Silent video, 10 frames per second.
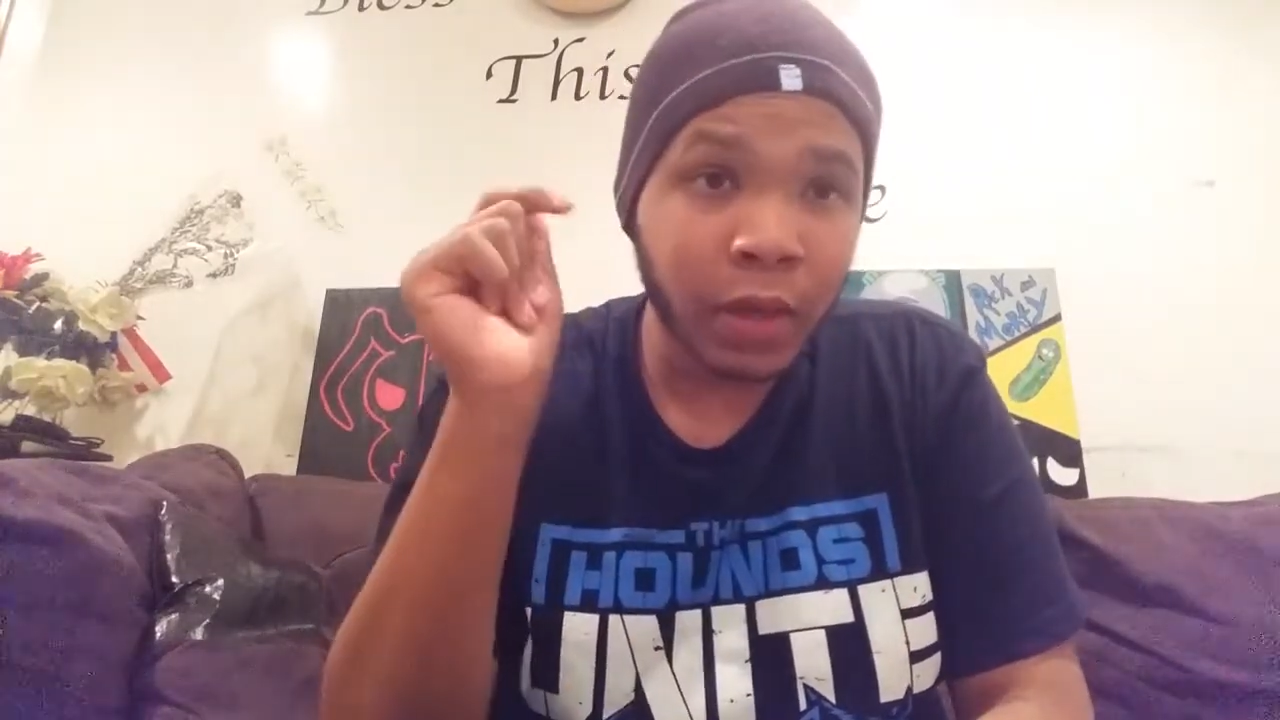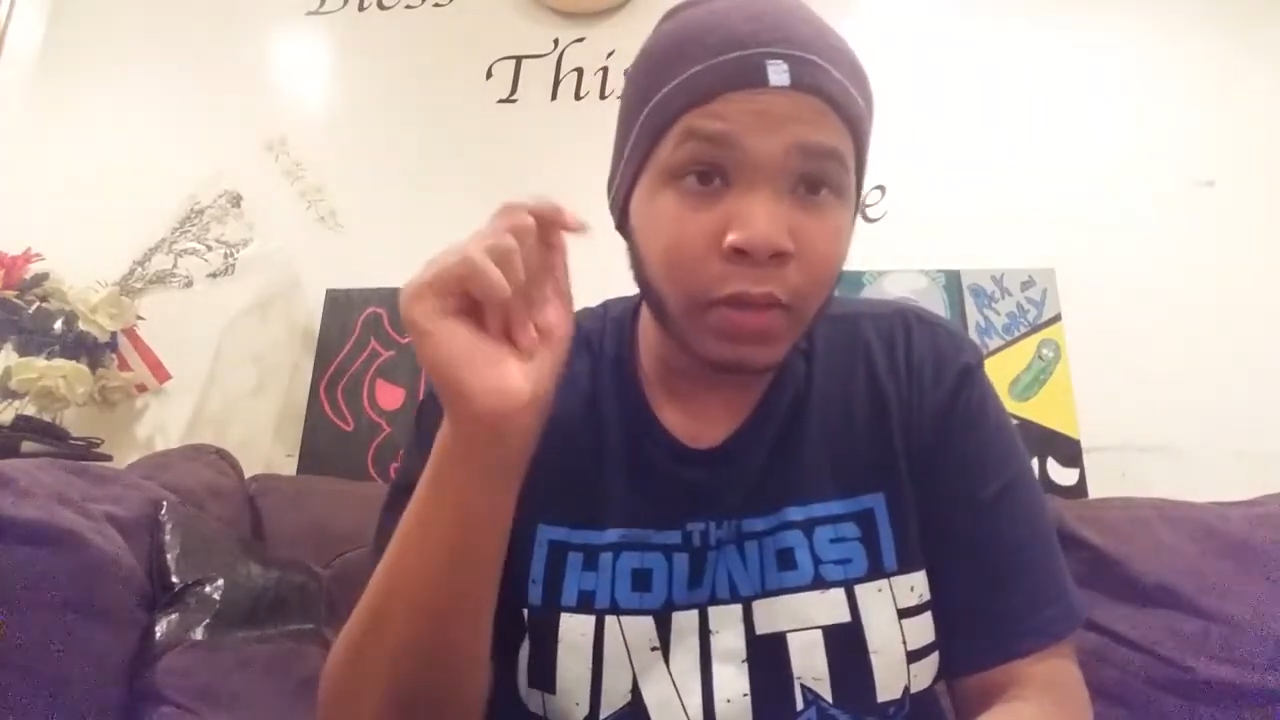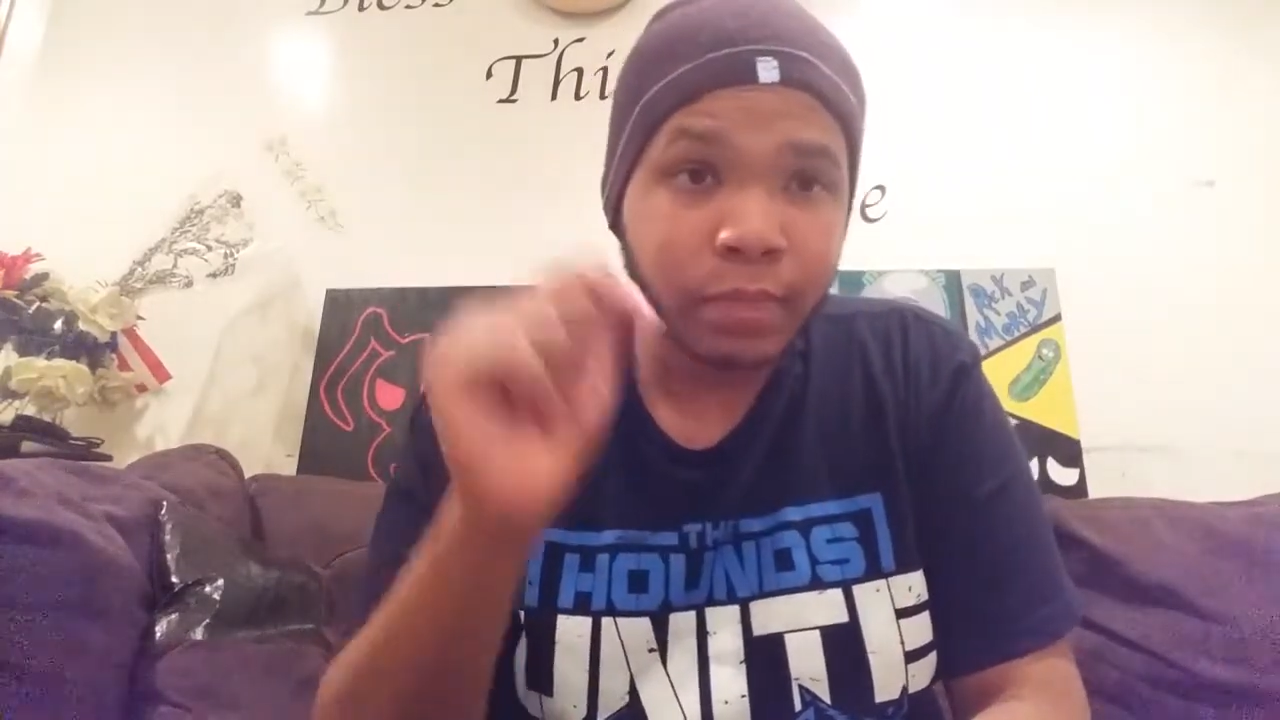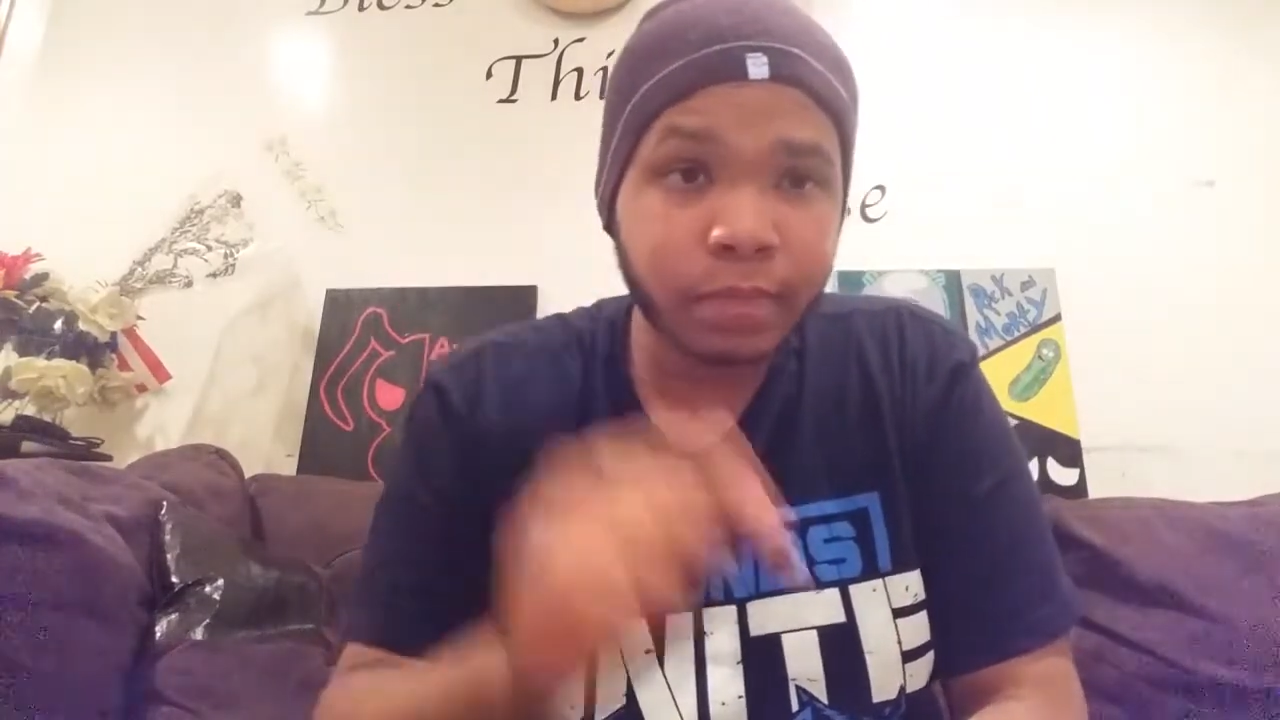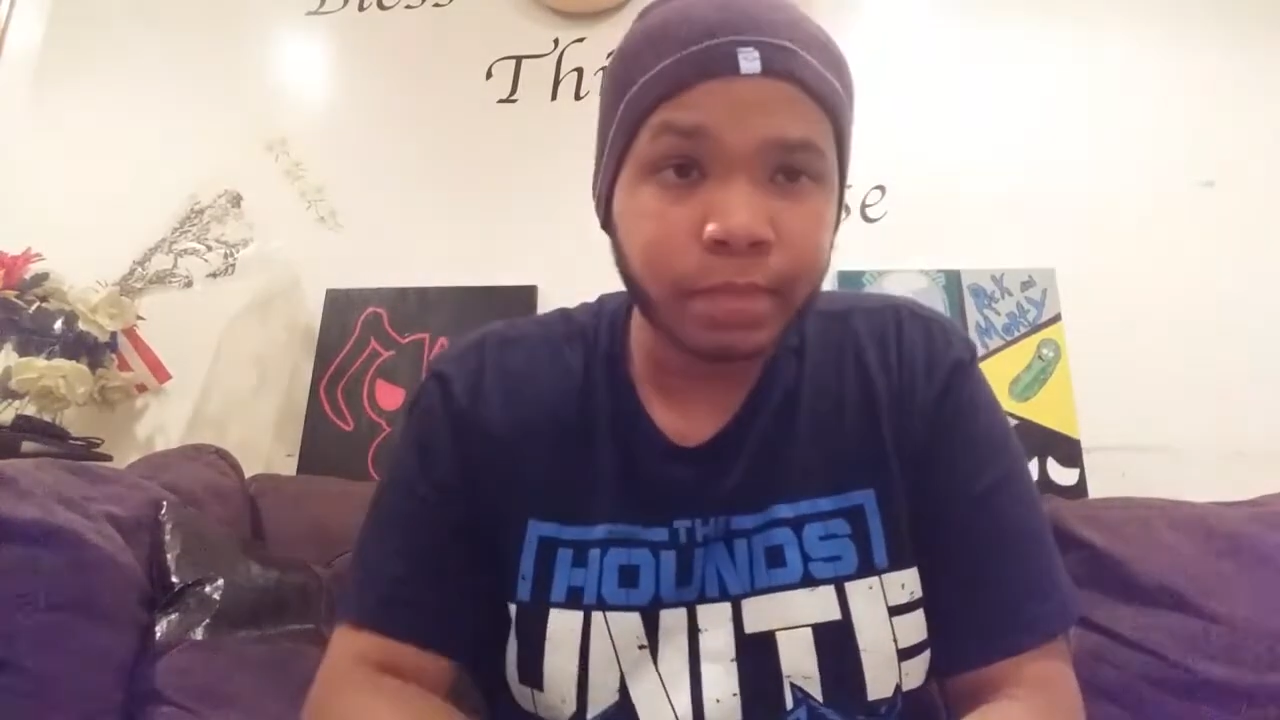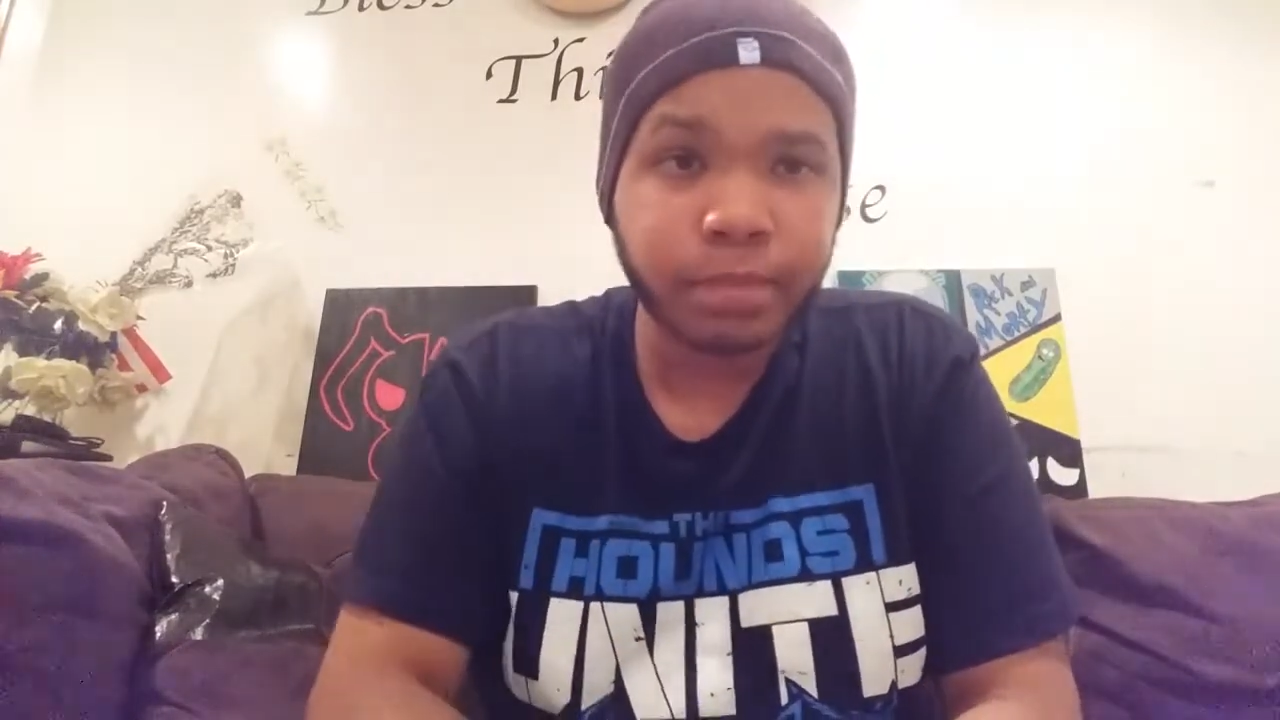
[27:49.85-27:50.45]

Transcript: that.